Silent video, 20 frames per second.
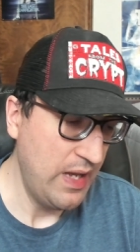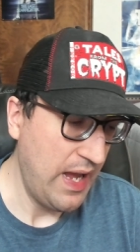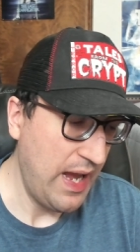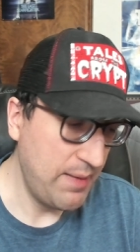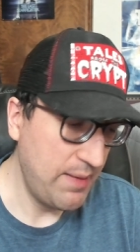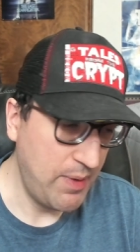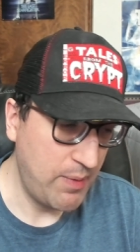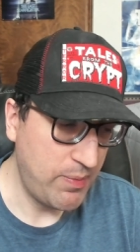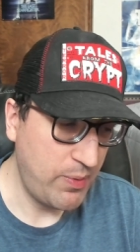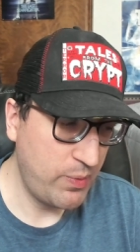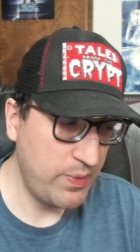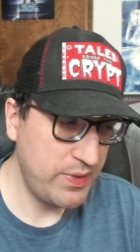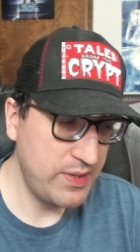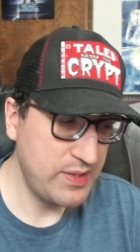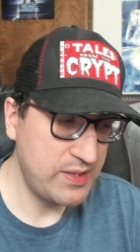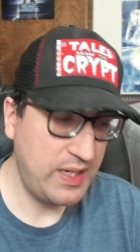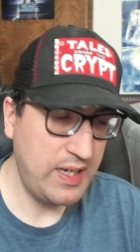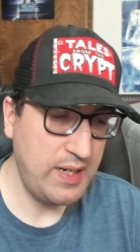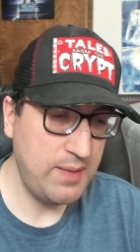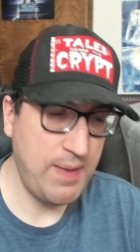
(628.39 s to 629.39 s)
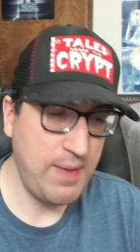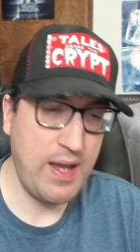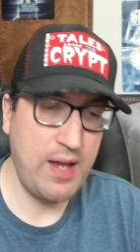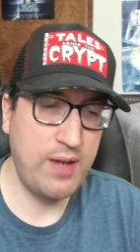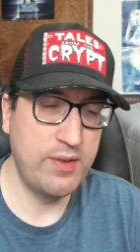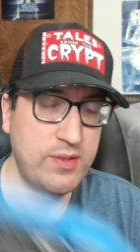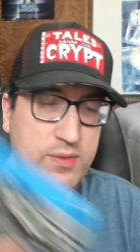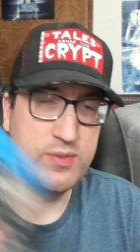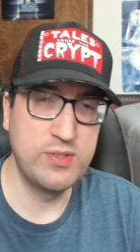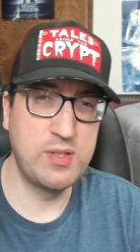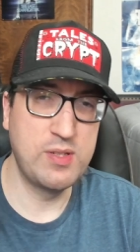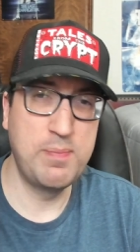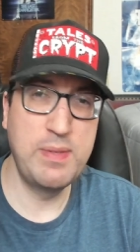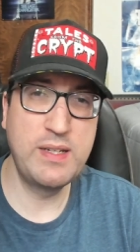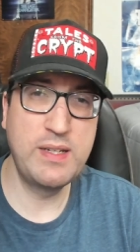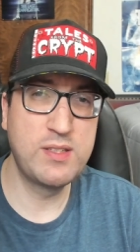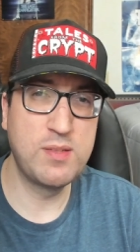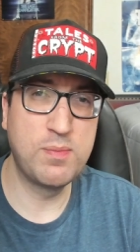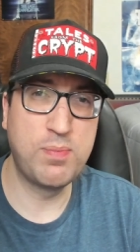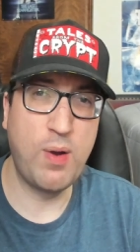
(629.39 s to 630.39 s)
I remember when this came out, it was a
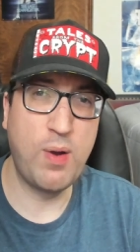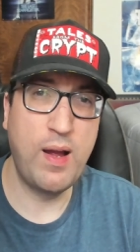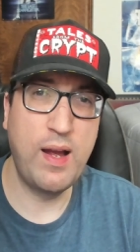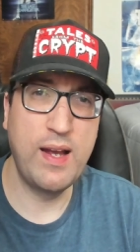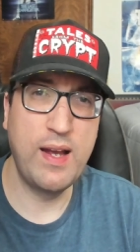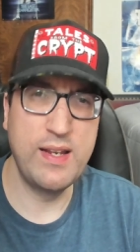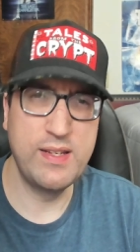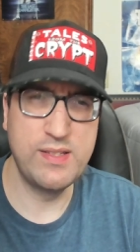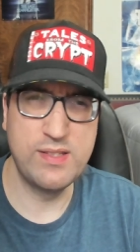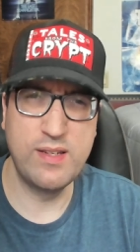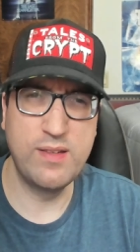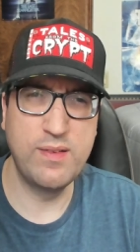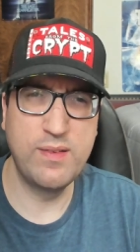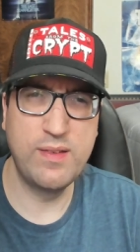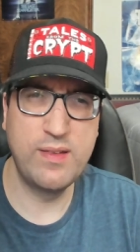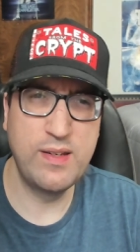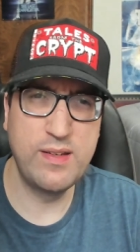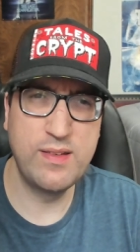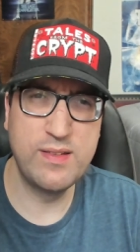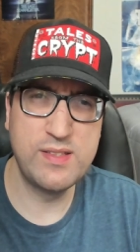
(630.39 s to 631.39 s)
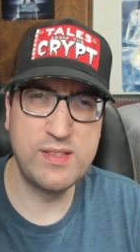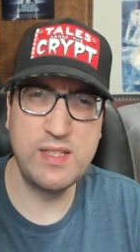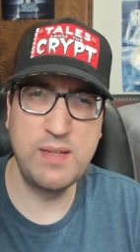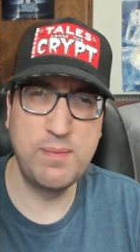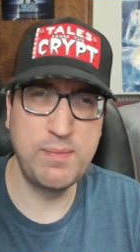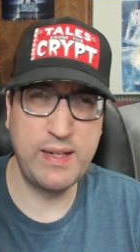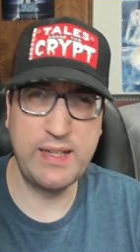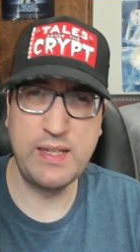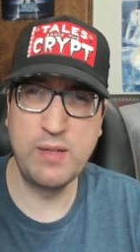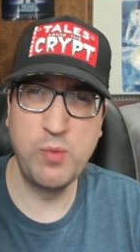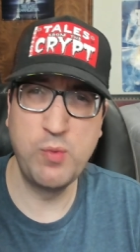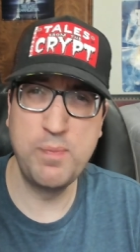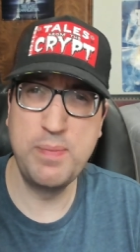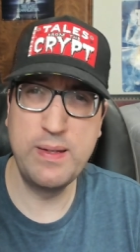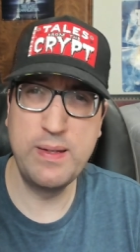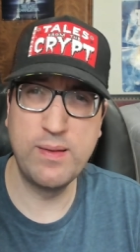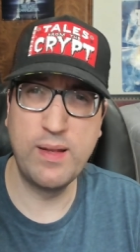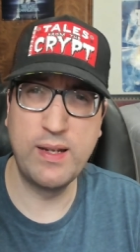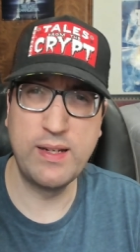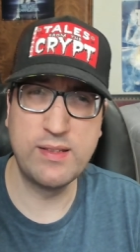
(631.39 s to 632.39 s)
big surprise, and it seemed like it would
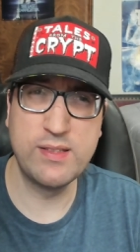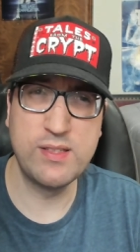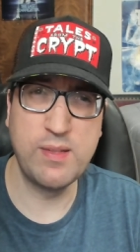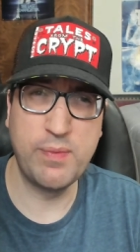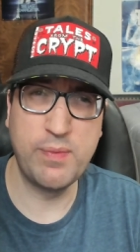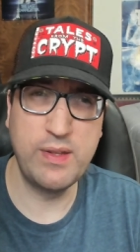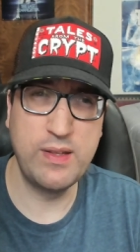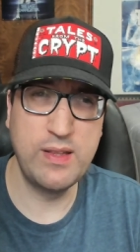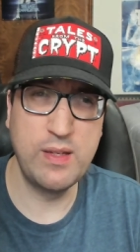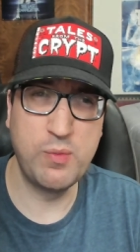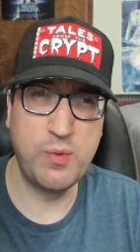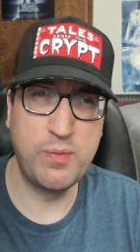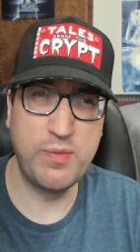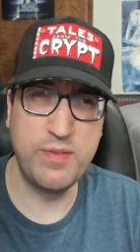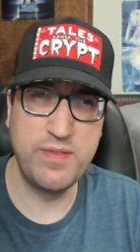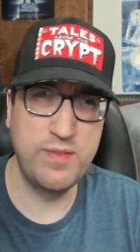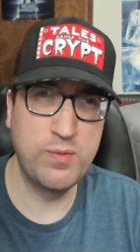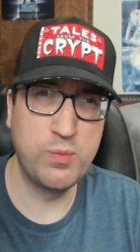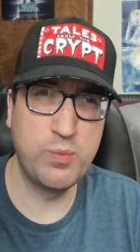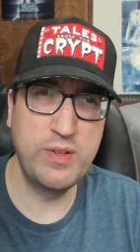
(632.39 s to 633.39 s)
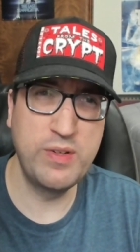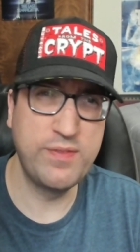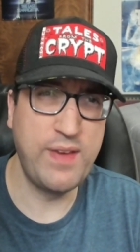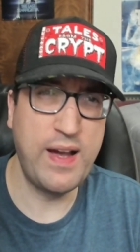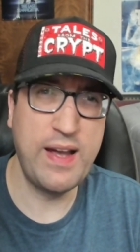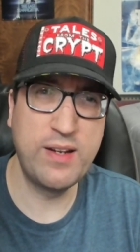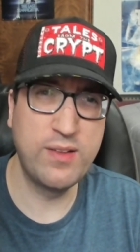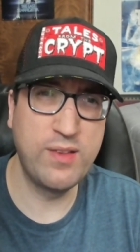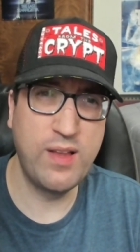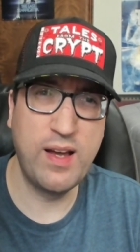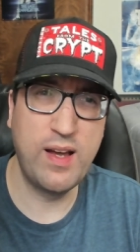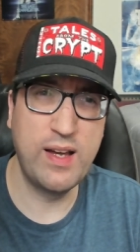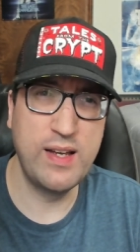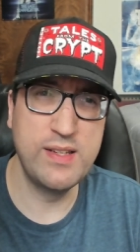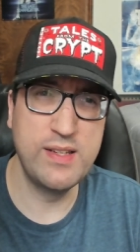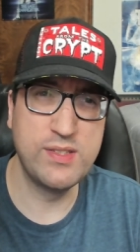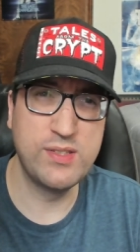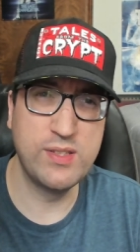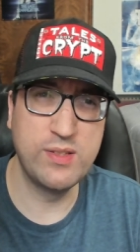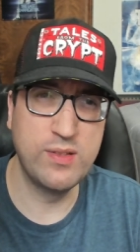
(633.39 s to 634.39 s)
be like something that would
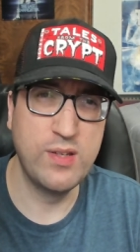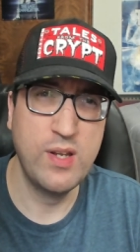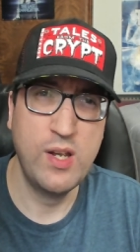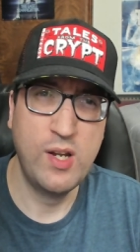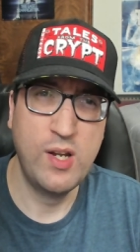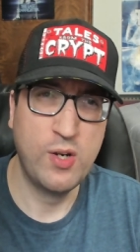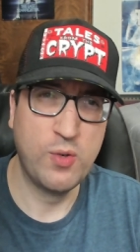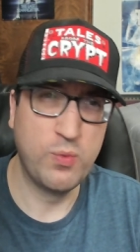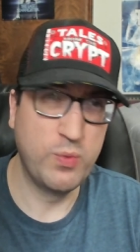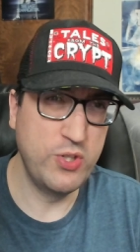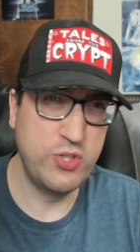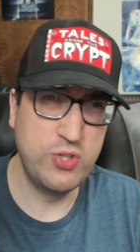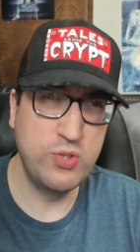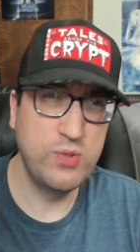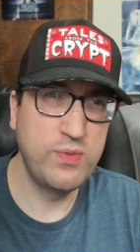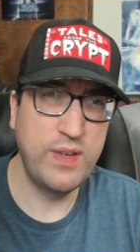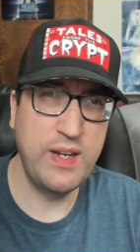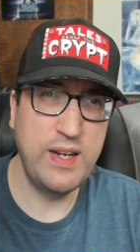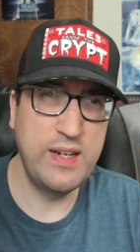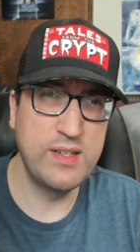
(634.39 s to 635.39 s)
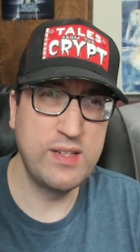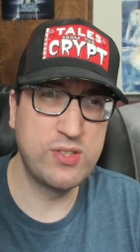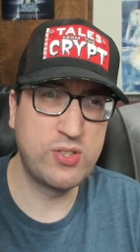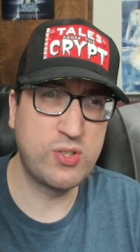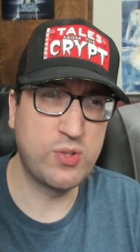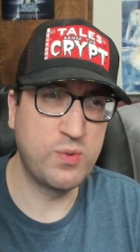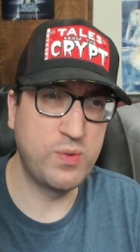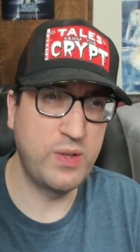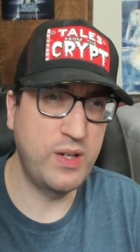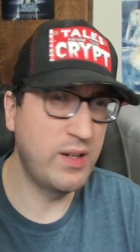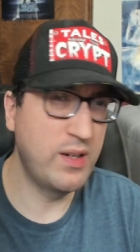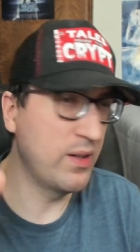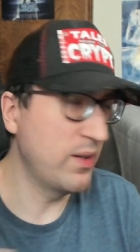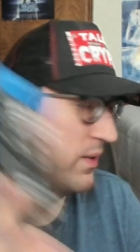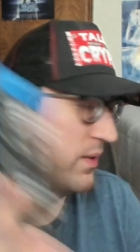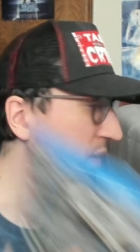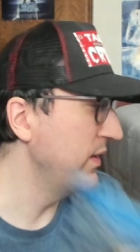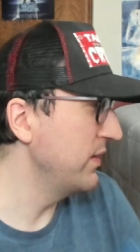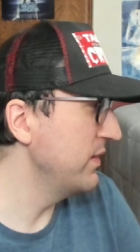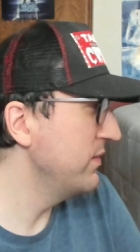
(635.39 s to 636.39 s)
revitalize and rejuvenate his
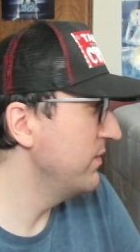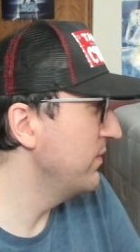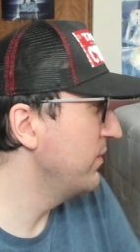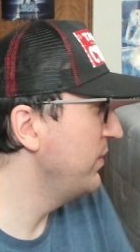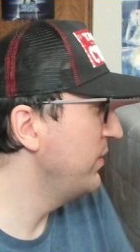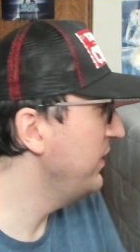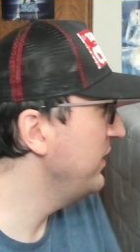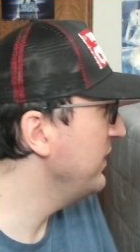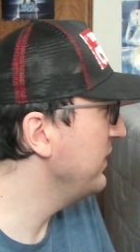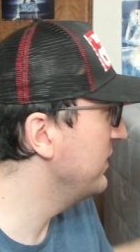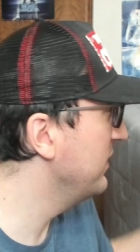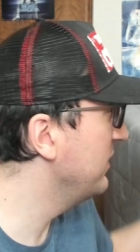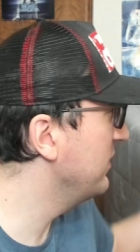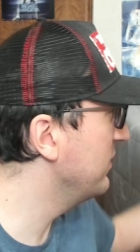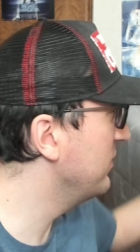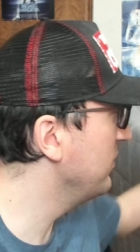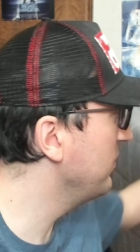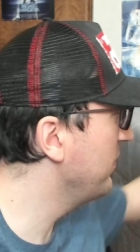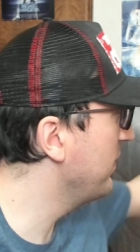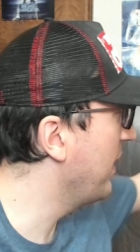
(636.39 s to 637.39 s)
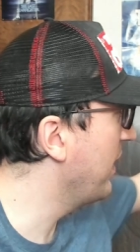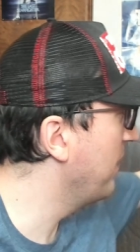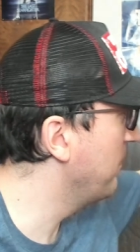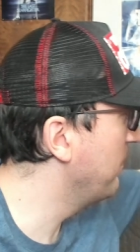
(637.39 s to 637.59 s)
career, and it really didn't do that